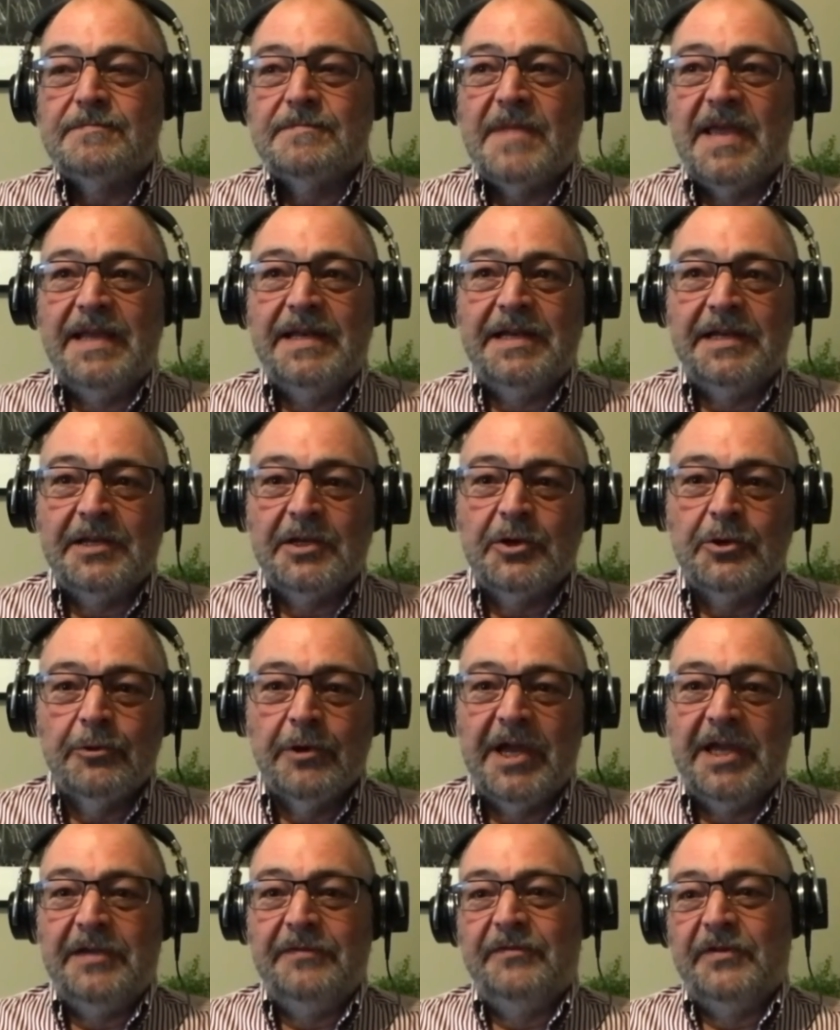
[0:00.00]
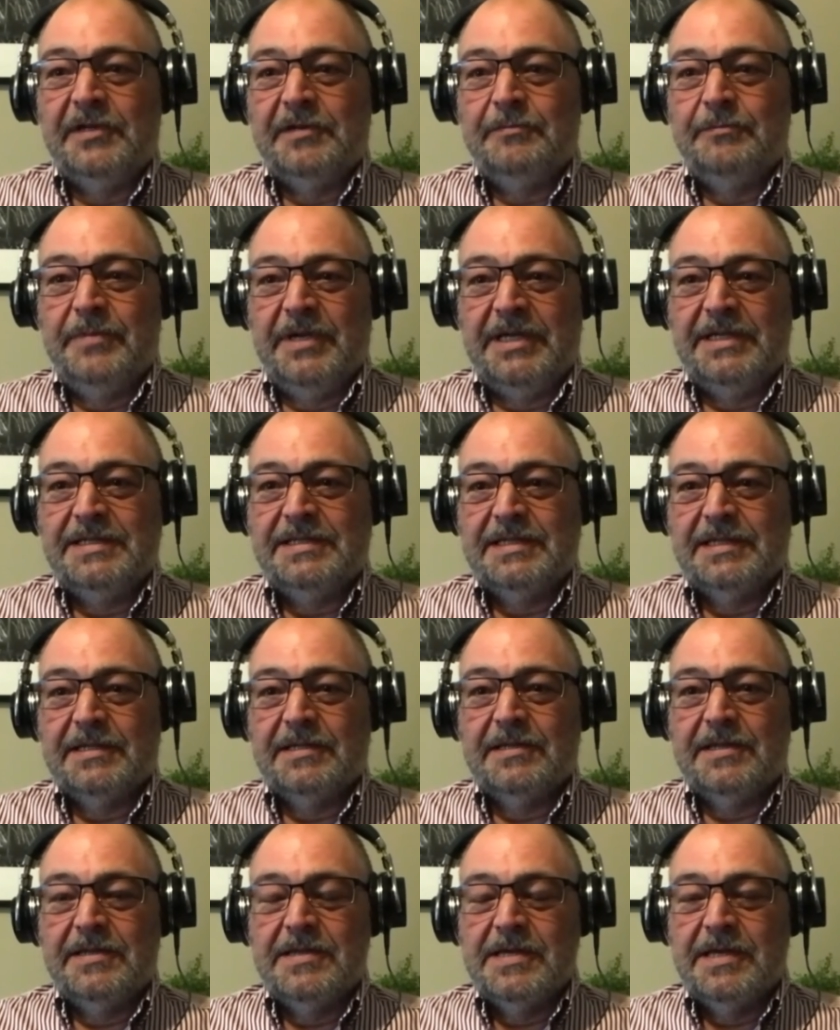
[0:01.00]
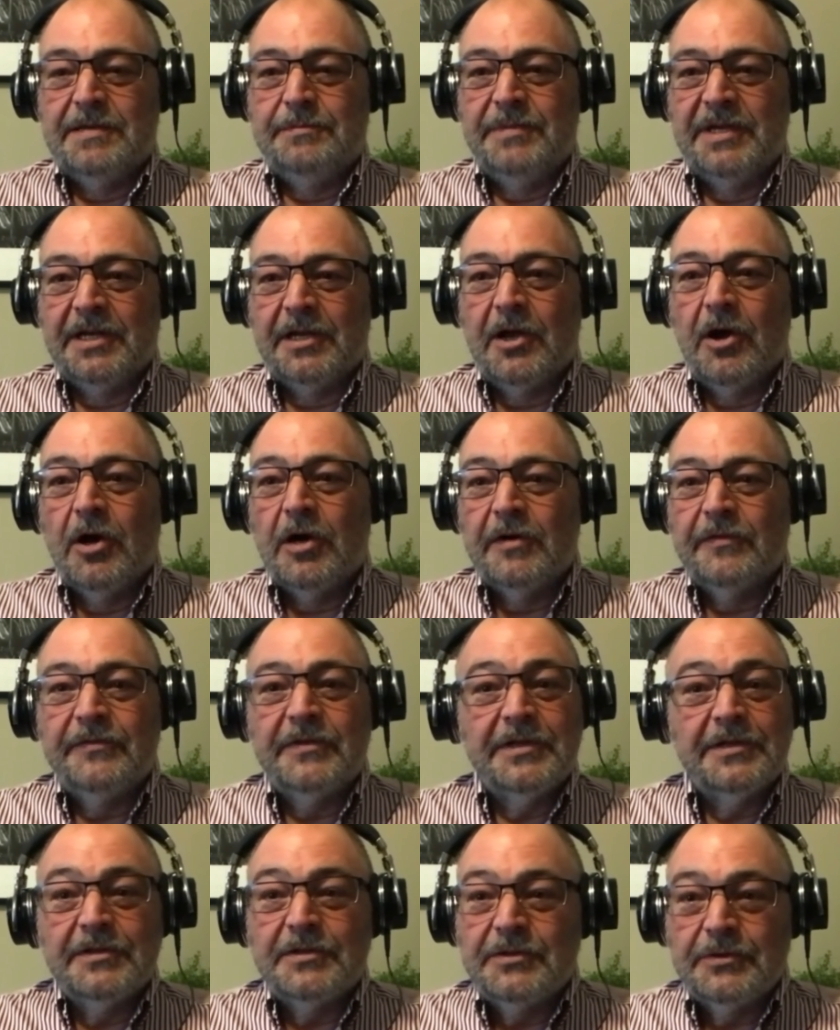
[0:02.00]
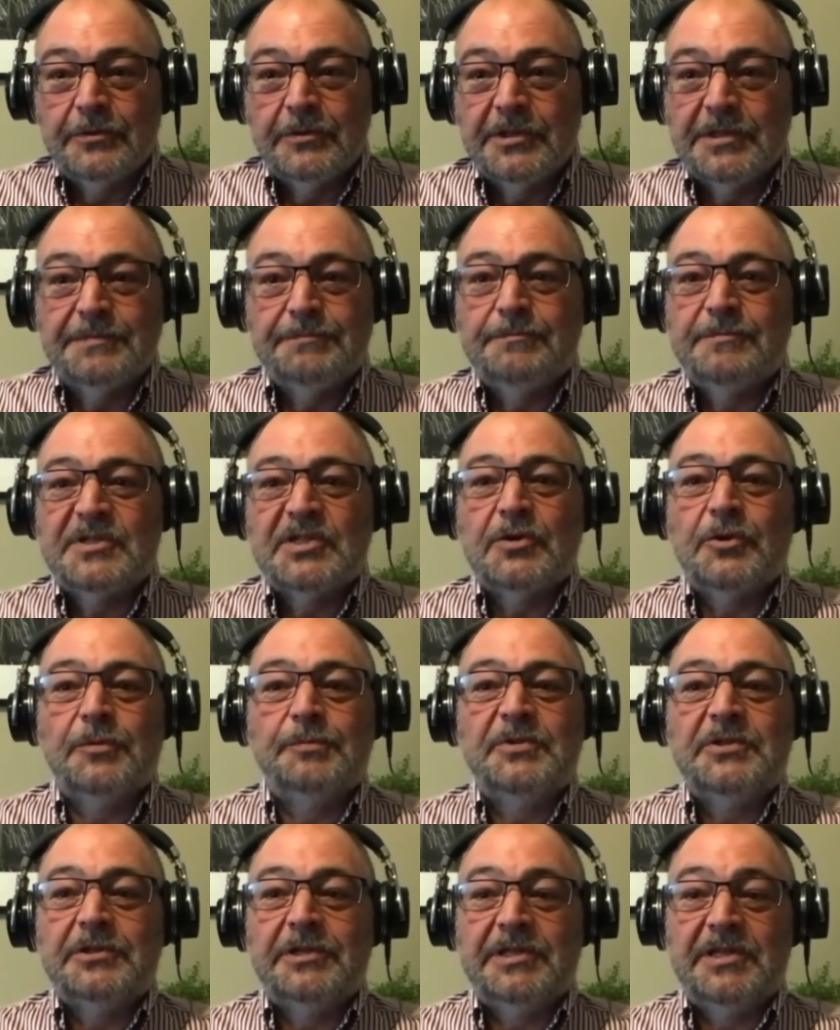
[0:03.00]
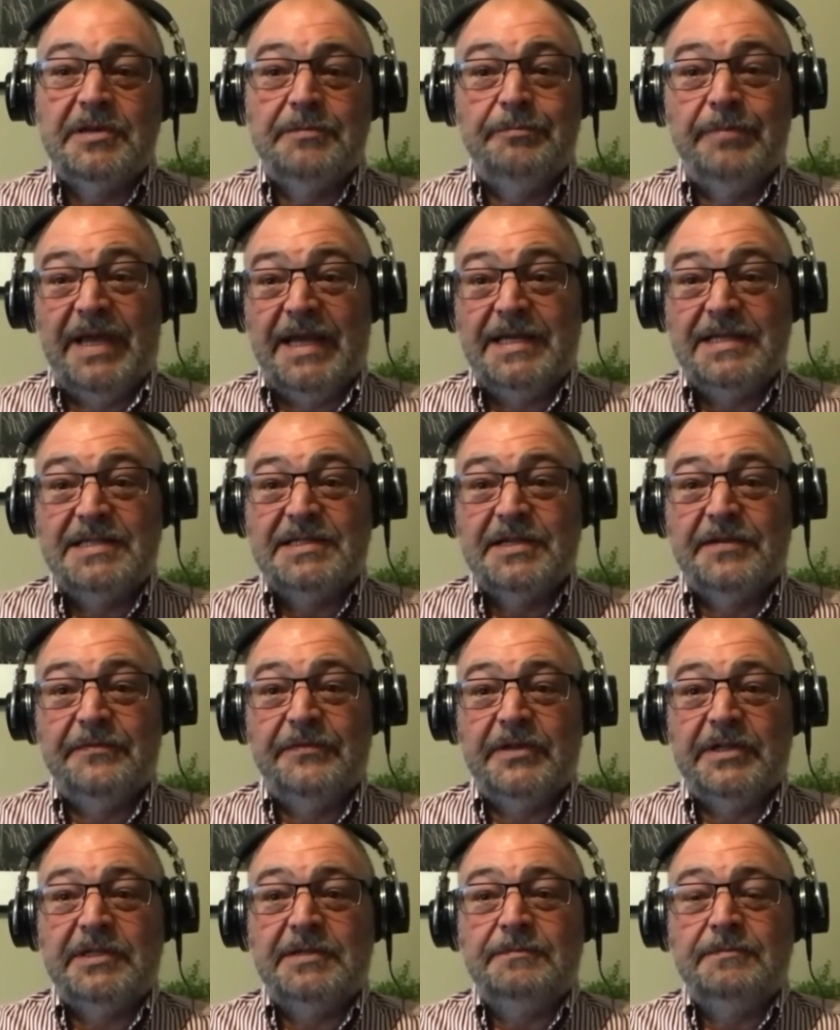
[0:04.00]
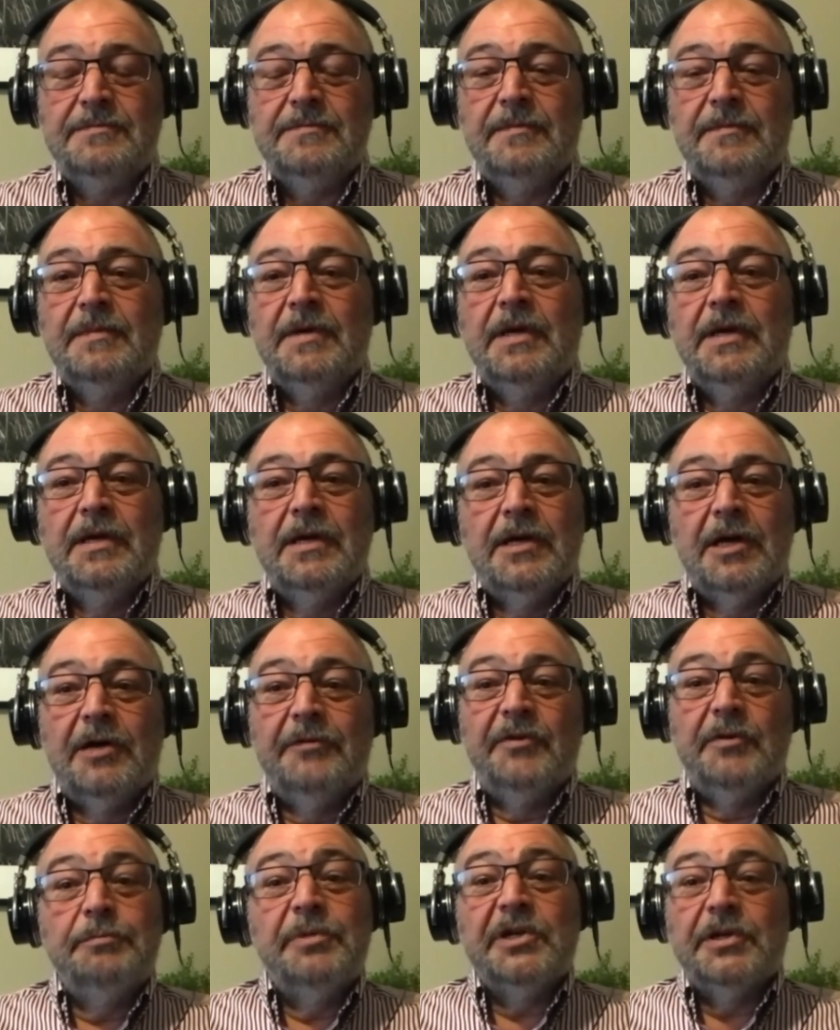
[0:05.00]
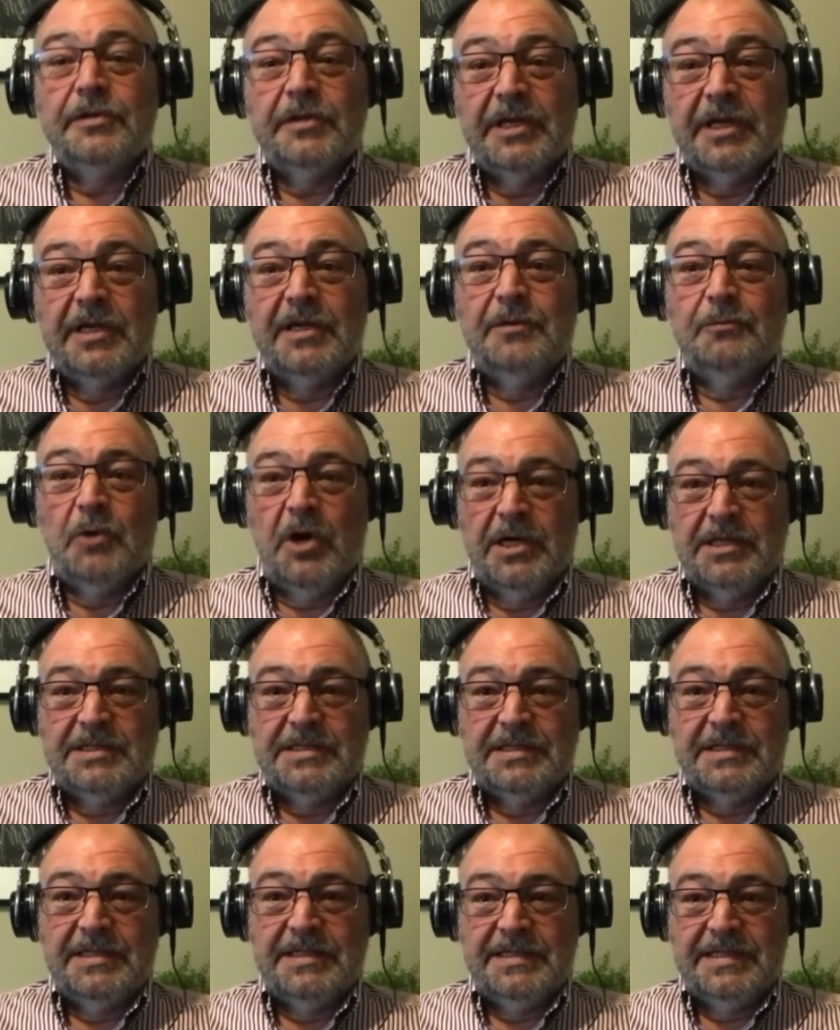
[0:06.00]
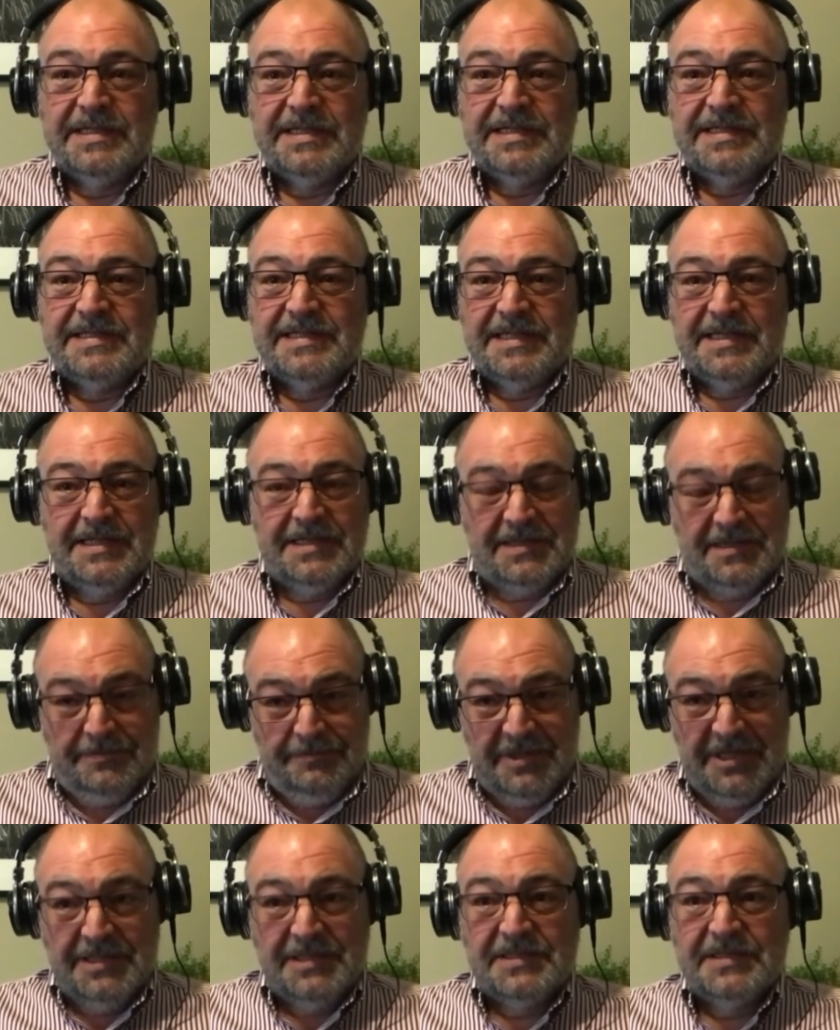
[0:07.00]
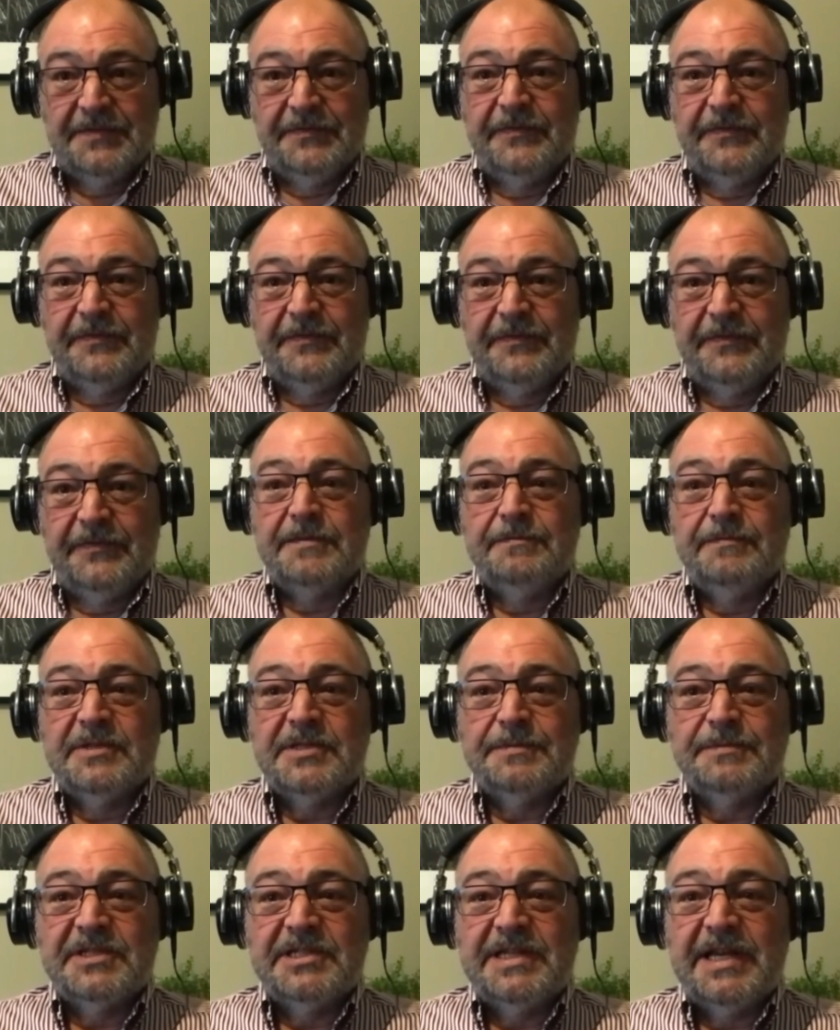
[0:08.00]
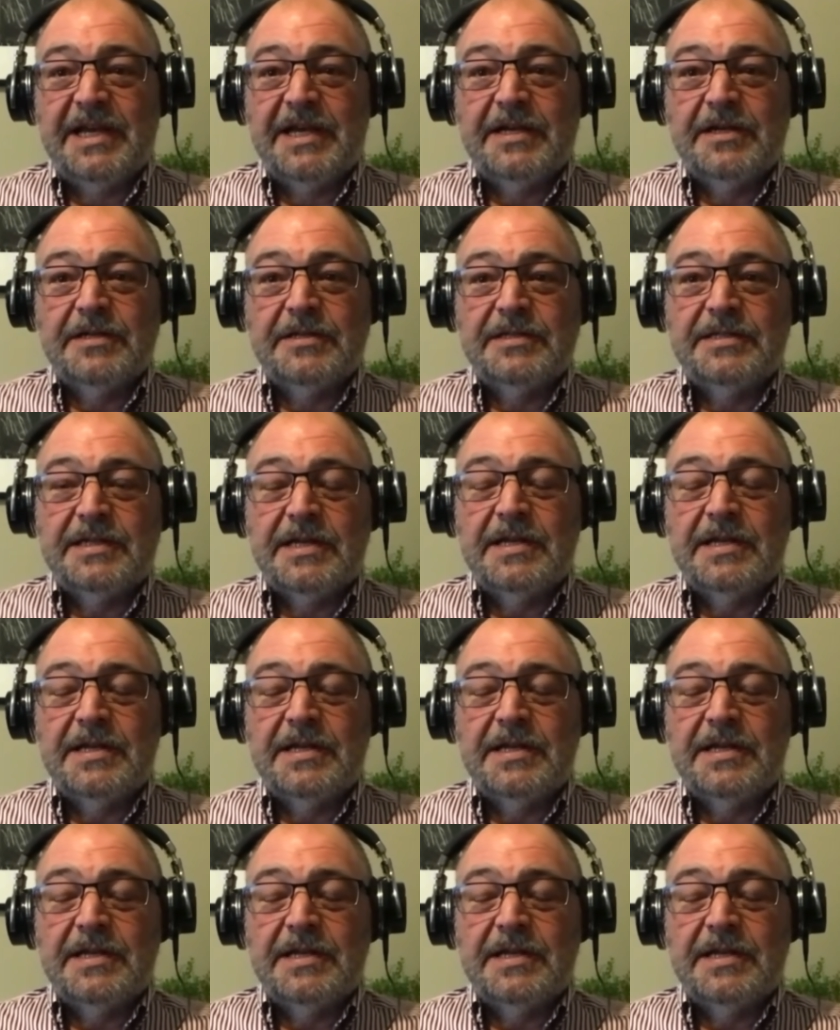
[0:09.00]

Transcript: an engraving, basically, that had been carved into a sculpture at the base of a of a building in Washington, D.C., at the base of uh, some stairs.